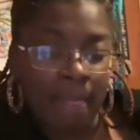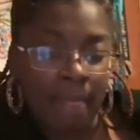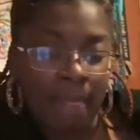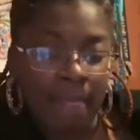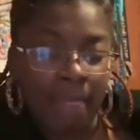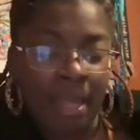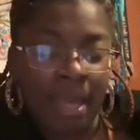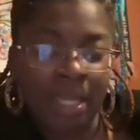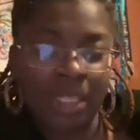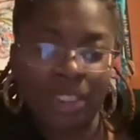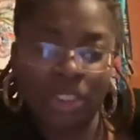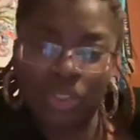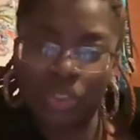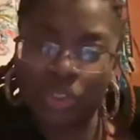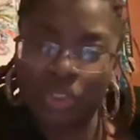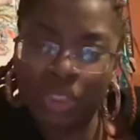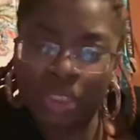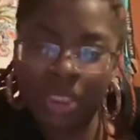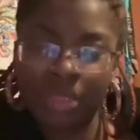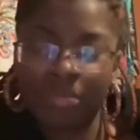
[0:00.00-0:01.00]
how the
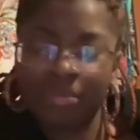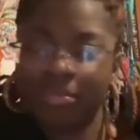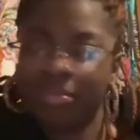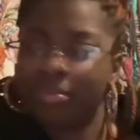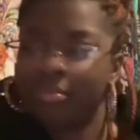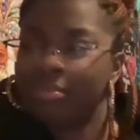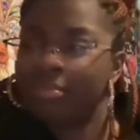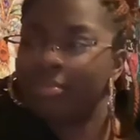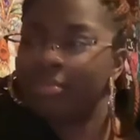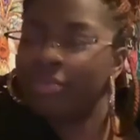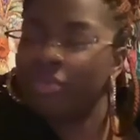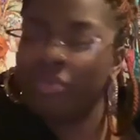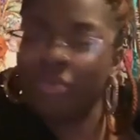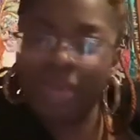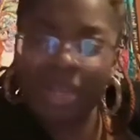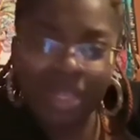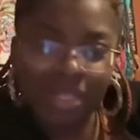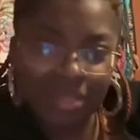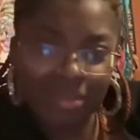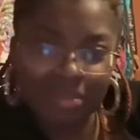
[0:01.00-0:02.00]
children,
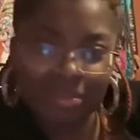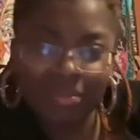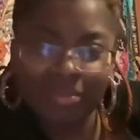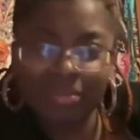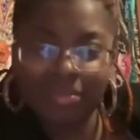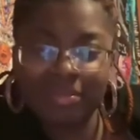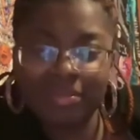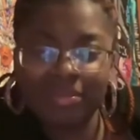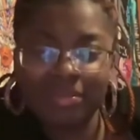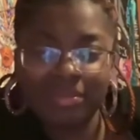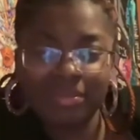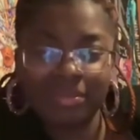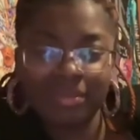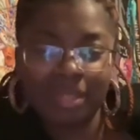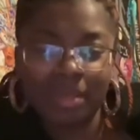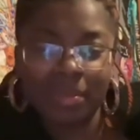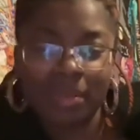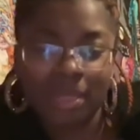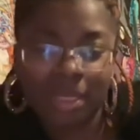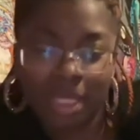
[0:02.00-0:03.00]
what?
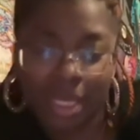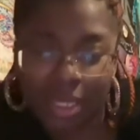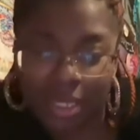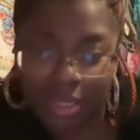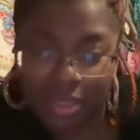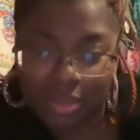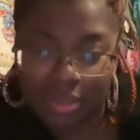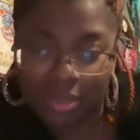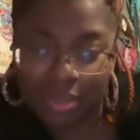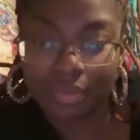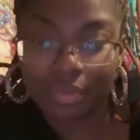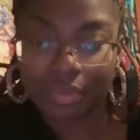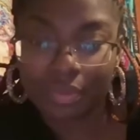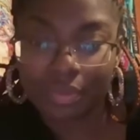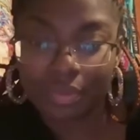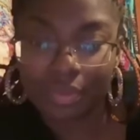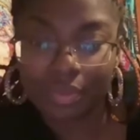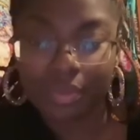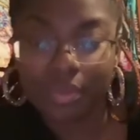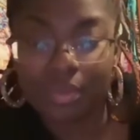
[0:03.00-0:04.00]
Give me a second.
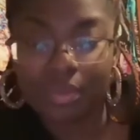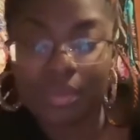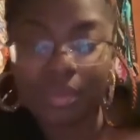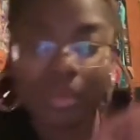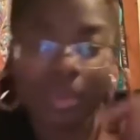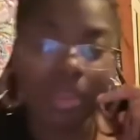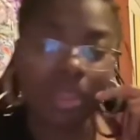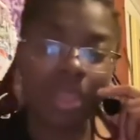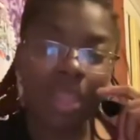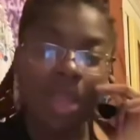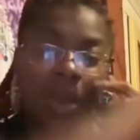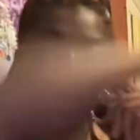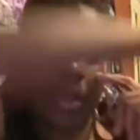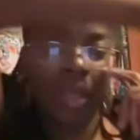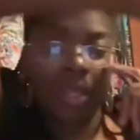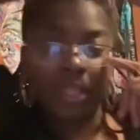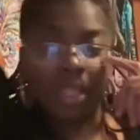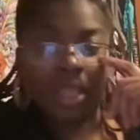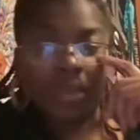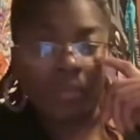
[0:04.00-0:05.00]
Okay,
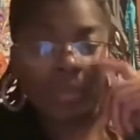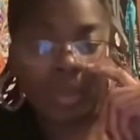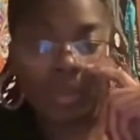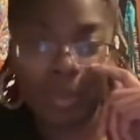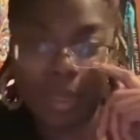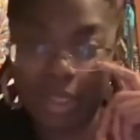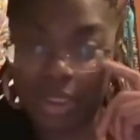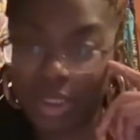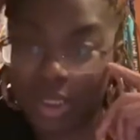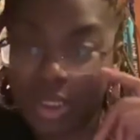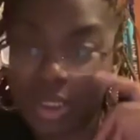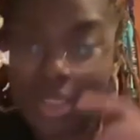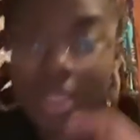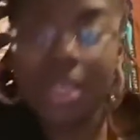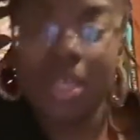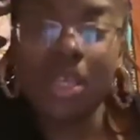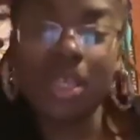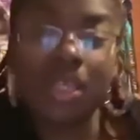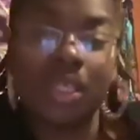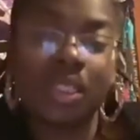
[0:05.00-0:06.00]
thank you for your patience.
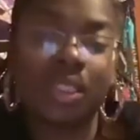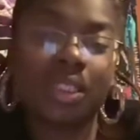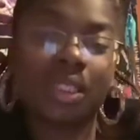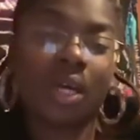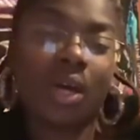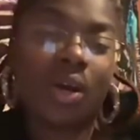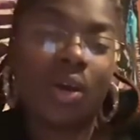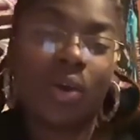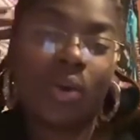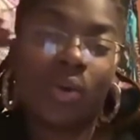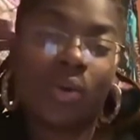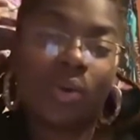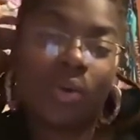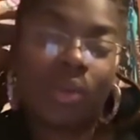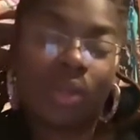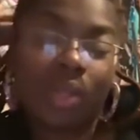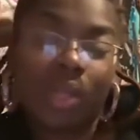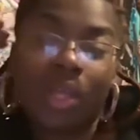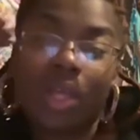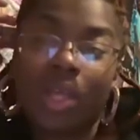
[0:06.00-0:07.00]
So,
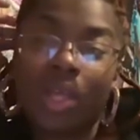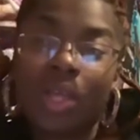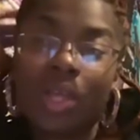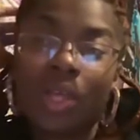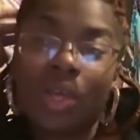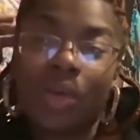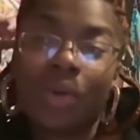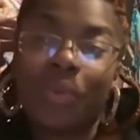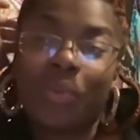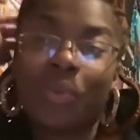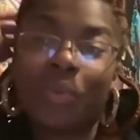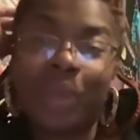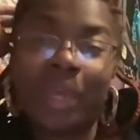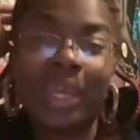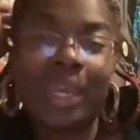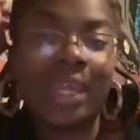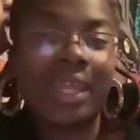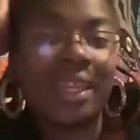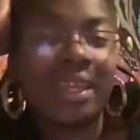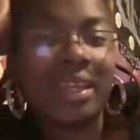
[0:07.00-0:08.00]

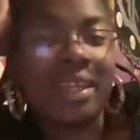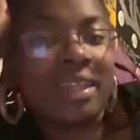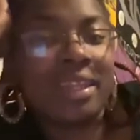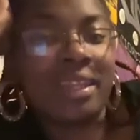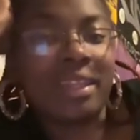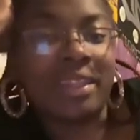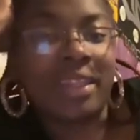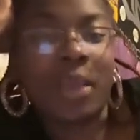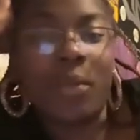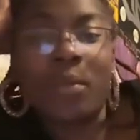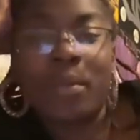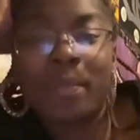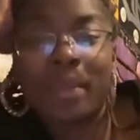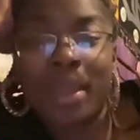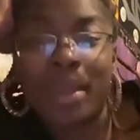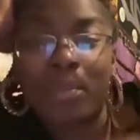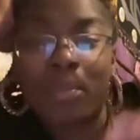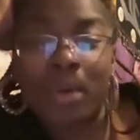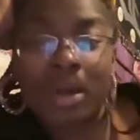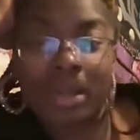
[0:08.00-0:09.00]
when they were
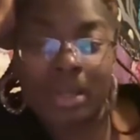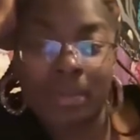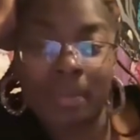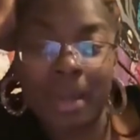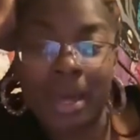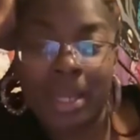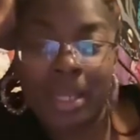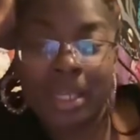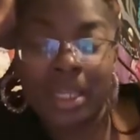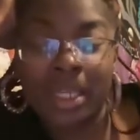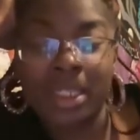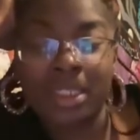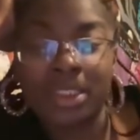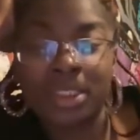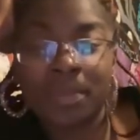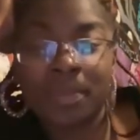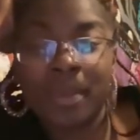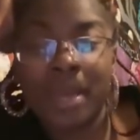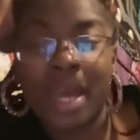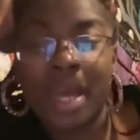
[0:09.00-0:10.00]
being brought up out of
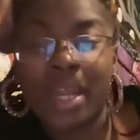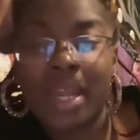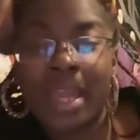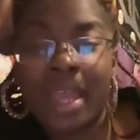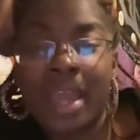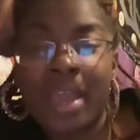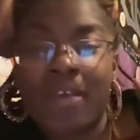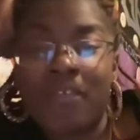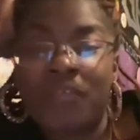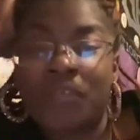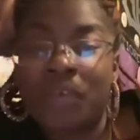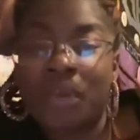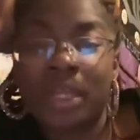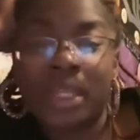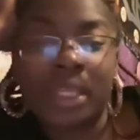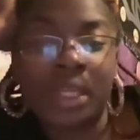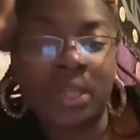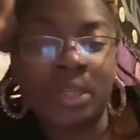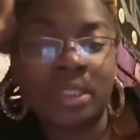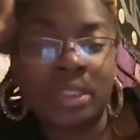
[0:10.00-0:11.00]
Egypt and how they had 40
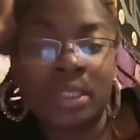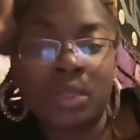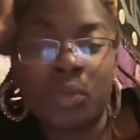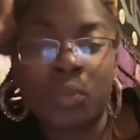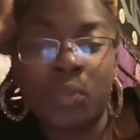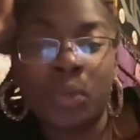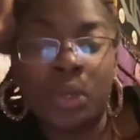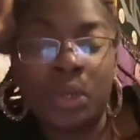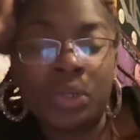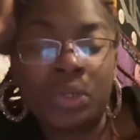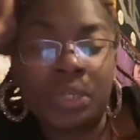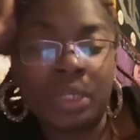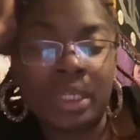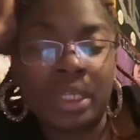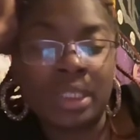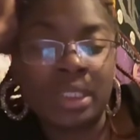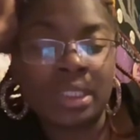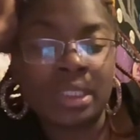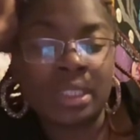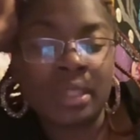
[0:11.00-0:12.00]
years in the
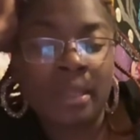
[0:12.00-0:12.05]
wilderness,